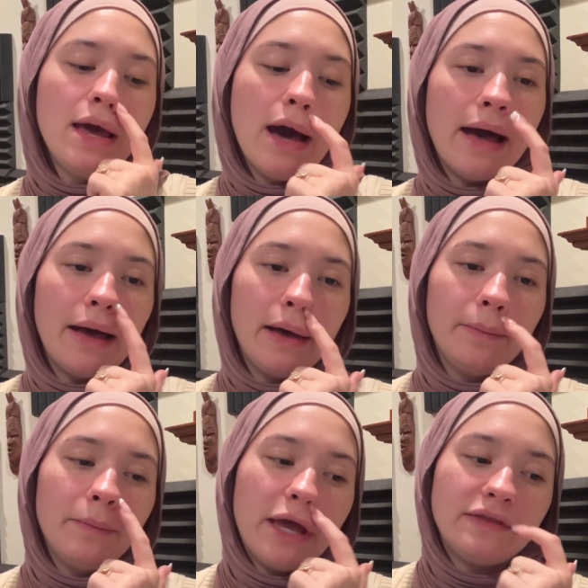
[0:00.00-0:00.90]

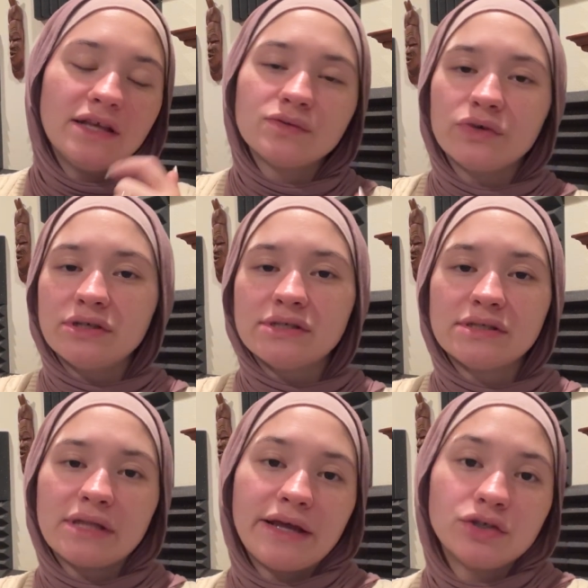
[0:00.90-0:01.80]
And this was
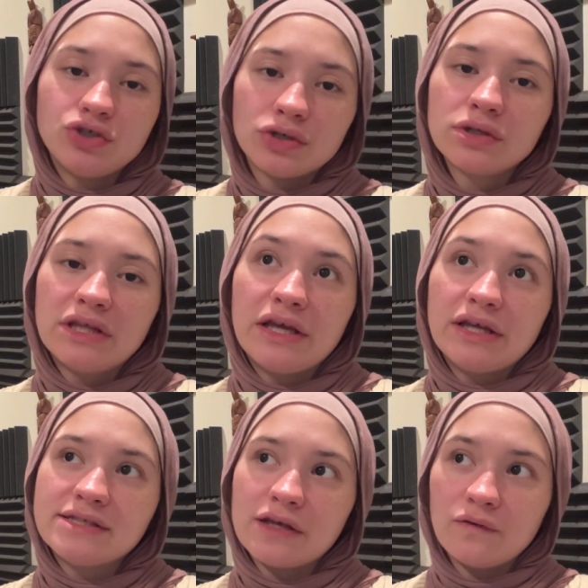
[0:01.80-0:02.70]
like journaling
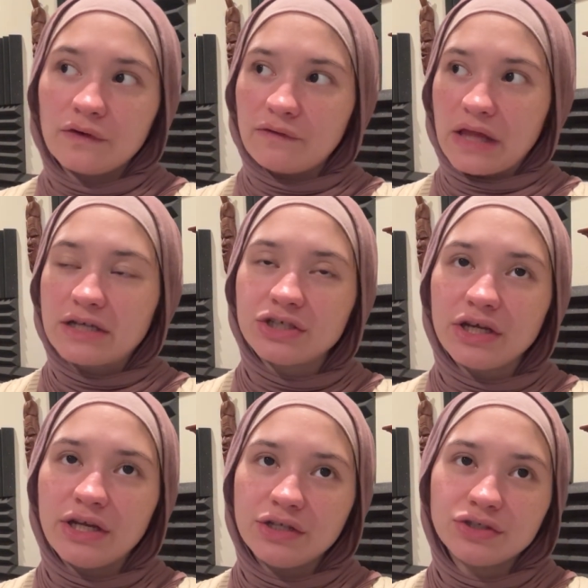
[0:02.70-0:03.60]
and
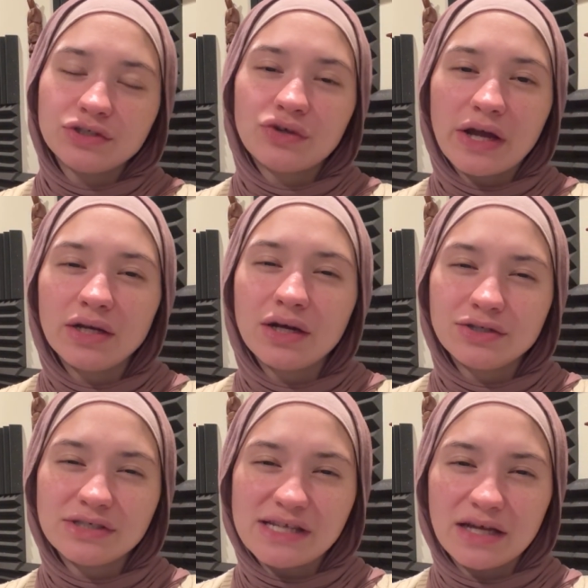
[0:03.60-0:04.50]
self-reflection and just trying to
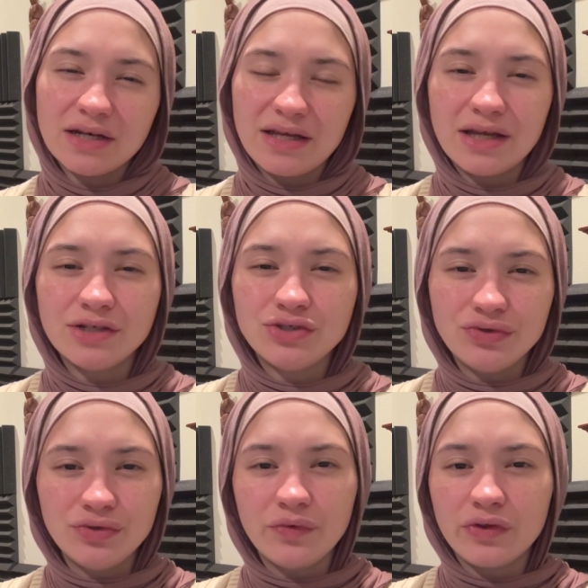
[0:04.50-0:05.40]
understand and get in
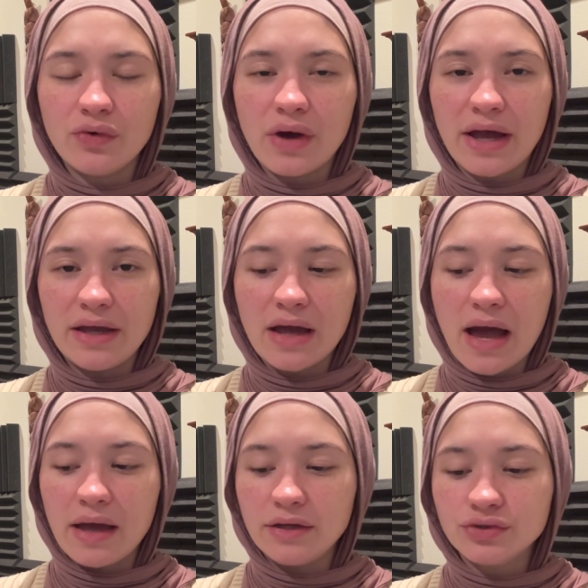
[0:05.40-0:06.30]
tune with who
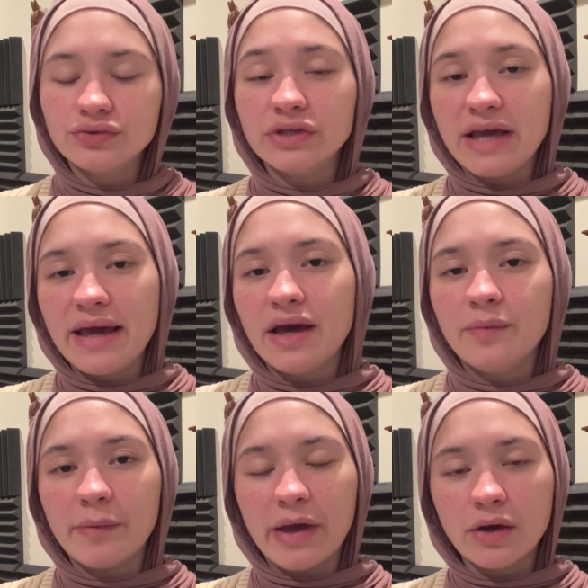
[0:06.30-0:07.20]
I truly am
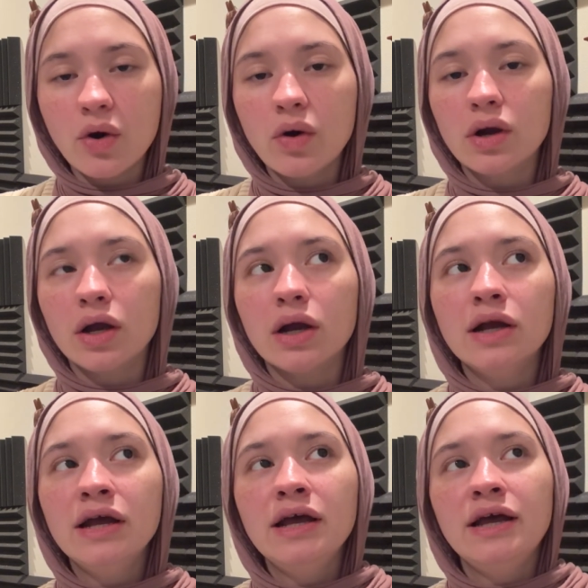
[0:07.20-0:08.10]
at my core,
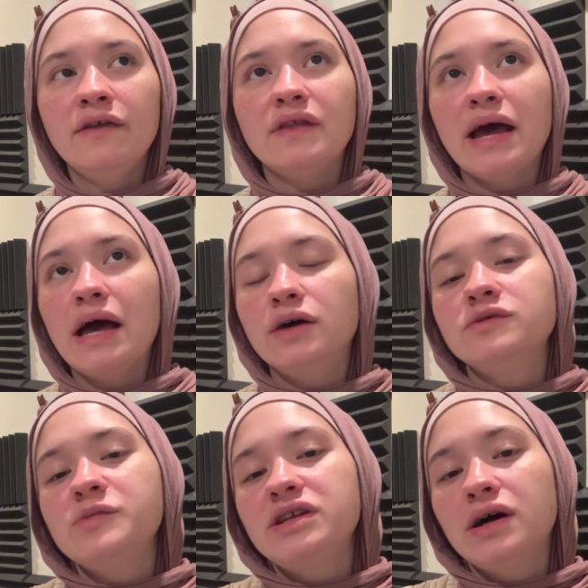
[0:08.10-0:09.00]
that
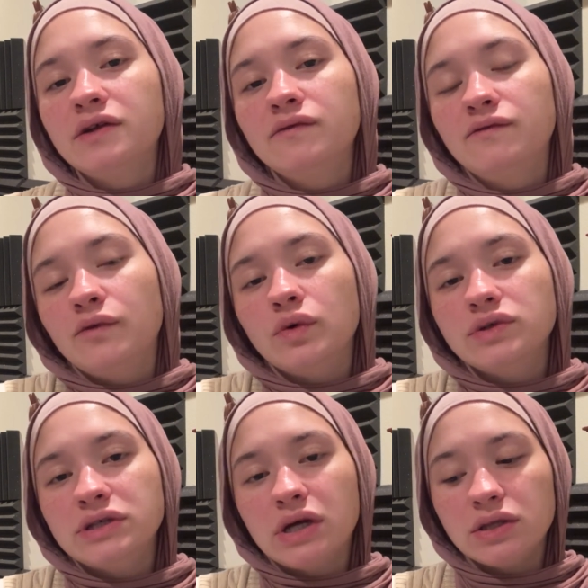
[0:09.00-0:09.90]
helped me to unfold
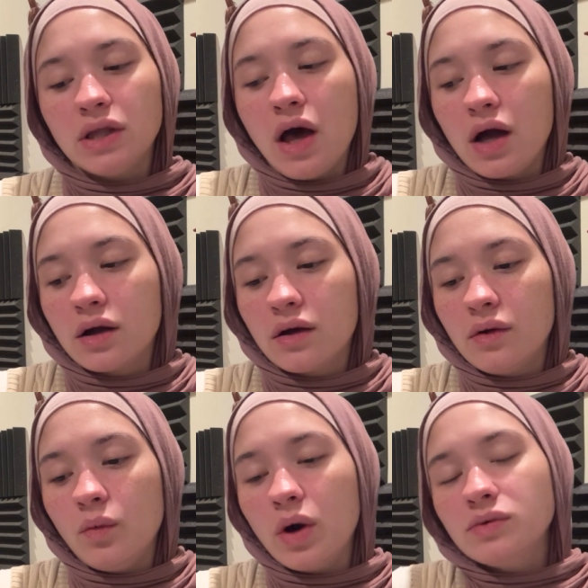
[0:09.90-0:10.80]
and unlock
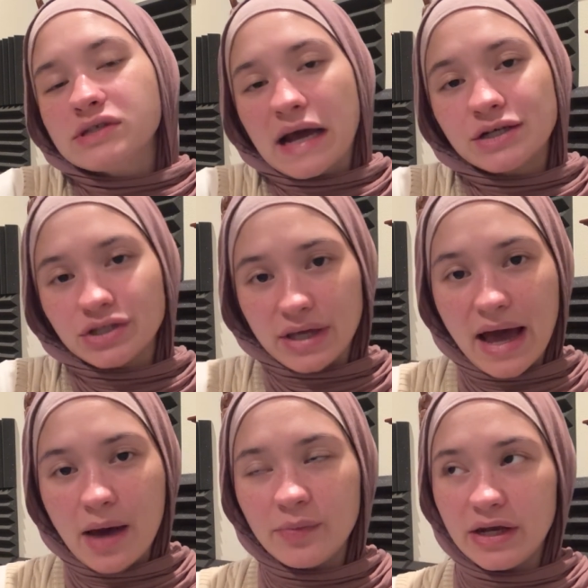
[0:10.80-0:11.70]
what was actually
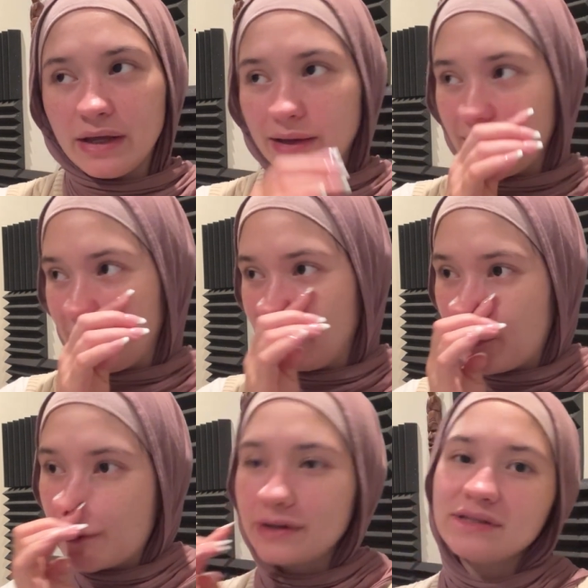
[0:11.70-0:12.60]
happening. And of
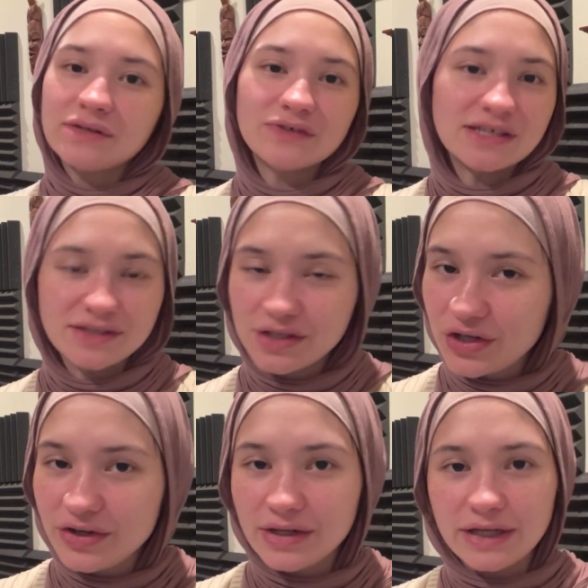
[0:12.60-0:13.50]
course it was
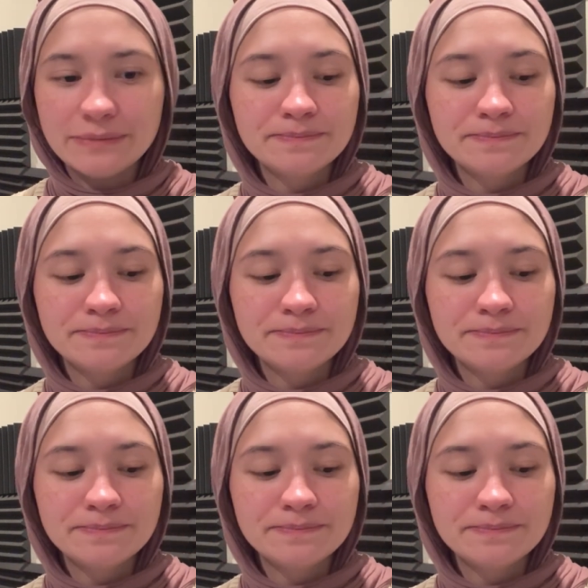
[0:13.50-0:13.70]
insecurity.